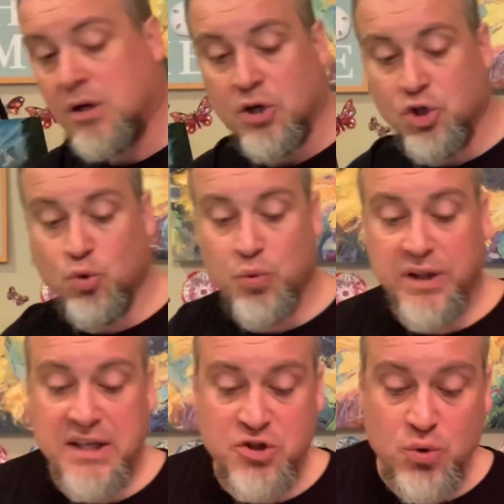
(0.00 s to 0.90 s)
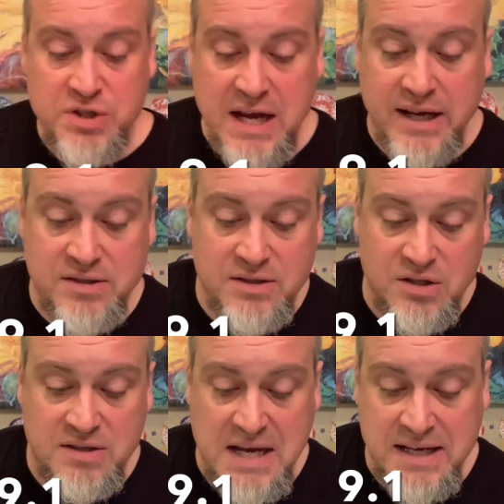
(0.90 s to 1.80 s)
You really do taste,
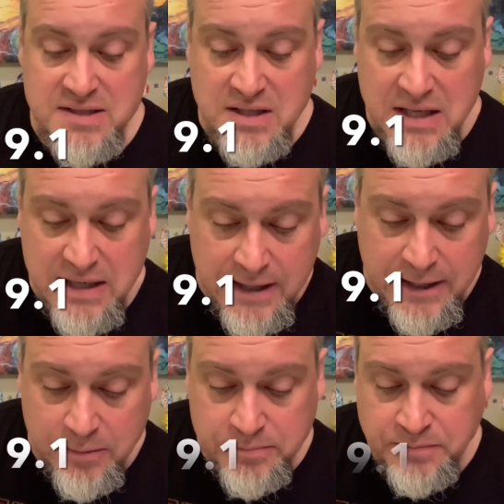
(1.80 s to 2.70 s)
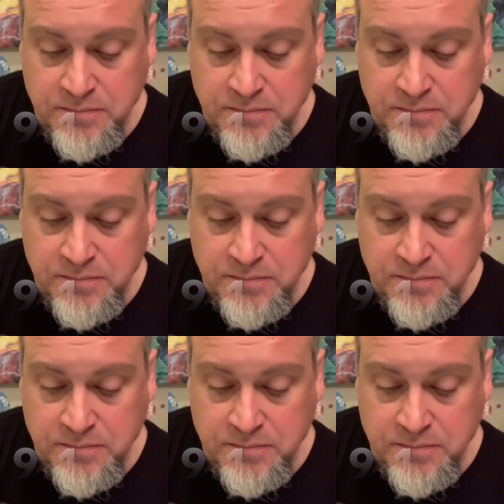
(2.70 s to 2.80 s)
taste the, um,